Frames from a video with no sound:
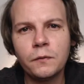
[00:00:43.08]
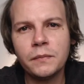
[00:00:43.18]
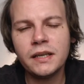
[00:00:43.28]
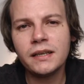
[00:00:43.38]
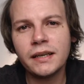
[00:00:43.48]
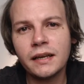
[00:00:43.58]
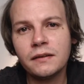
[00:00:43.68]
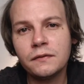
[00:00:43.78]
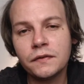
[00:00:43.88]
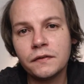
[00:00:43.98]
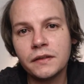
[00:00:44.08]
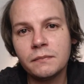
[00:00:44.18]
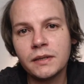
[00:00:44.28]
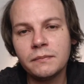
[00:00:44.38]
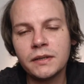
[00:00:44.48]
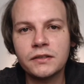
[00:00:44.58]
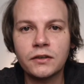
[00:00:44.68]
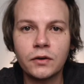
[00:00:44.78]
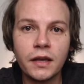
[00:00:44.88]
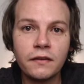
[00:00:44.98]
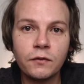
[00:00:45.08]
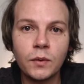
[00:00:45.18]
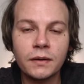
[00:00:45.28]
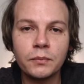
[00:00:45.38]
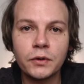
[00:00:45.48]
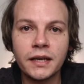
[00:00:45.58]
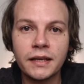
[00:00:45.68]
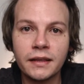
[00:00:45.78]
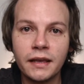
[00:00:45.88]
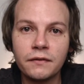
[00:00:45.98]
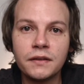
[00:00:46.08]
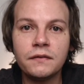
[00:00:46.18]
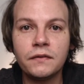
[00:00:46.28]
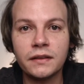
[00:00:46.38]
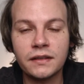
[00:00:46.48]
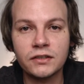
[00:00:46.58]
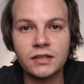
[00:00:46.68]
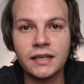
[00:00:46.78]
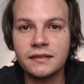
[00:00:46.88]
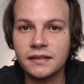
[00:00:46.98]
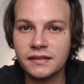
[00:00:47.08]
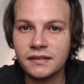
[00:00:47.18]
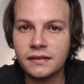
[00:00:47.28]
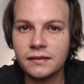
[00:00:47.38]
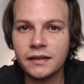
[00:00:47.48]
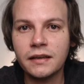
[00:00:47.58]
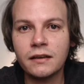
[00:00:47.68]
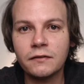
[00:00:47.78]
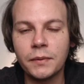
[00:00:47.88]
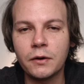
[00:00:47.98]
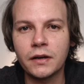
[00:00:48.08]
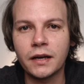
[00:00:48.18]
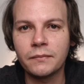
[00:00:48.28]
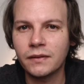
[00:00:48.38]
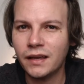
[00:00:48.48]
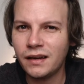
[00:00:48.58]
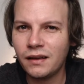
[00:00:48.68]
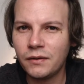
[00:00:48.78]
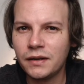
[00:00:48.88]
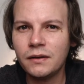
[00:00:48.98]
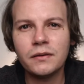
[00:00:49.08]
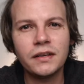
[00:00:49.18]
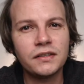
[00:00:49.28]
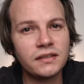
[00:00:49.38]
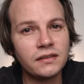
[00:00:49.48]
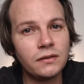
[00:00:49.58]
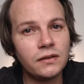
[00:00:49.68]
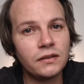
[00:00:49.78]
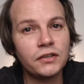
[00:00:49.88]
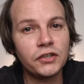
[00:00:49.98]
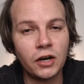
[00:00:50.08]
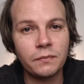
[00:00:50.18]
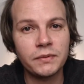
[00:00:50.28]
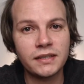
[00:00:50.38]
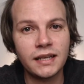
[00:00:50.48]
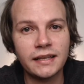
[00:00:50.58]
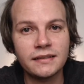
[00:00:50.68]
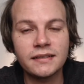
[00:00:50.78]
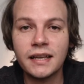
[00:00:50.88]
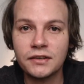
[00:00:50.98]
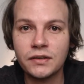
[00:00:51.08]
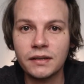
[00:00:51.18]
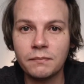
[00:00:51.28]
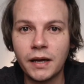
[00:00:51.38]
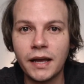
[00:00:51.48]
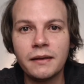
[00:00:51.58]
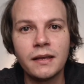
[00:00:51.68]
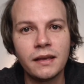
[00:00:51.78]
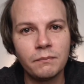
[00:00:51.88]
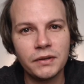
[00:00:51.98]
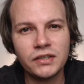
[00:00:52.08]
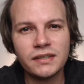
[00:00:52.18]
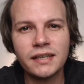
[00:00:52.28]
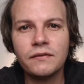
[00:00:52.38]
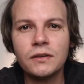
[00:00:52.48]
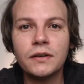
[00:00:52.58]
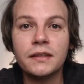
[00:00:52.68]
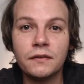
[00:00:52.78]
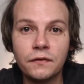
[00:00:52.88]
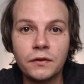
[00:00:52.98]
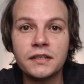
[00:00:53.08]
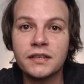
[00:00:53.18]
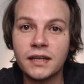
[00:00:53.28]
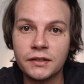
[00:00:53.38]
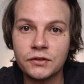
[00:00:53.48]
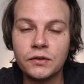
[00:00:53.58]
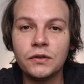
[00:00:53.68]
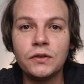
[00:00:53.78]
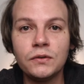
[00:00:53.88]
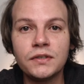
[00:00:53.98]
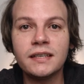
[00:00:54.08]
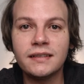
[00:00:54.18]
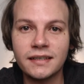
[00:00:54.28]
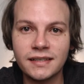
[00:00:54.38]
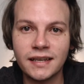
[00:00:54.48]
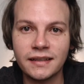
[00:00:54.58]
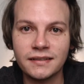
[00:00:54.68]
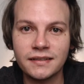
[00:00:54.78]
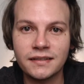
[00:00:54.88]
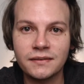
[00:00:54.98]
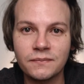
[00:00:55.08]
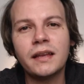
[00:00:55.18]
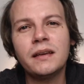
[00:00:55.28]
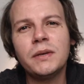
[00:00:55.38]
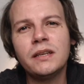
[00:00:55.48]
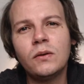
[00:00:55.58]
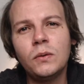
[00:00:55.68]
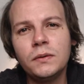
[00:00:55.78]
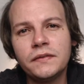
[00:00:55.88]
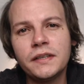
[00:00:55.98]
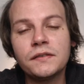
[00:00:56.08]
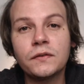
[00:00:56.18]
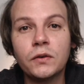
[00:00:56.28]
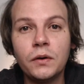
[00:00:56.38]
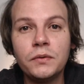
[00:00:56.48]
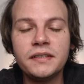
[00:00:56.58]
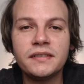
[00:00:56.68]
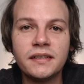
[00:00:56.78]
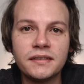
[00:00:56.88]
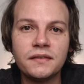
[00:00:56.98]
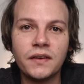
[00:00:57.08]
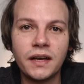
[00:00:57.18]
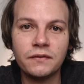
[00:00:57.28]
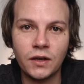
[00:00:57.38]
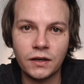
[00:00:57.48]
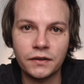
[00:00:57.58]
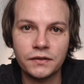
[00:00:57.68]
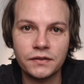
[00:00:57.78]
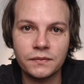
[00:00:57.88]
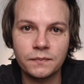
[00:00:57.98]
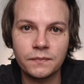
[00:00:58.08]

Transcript: me, the Canon 50mm f1.8 FD vintage lens is still the king of bokeh. And now I know it's still not the sharpest lens that you can buy, but just have a look at the footage that I took using this lens. And I mean all of this for only $65.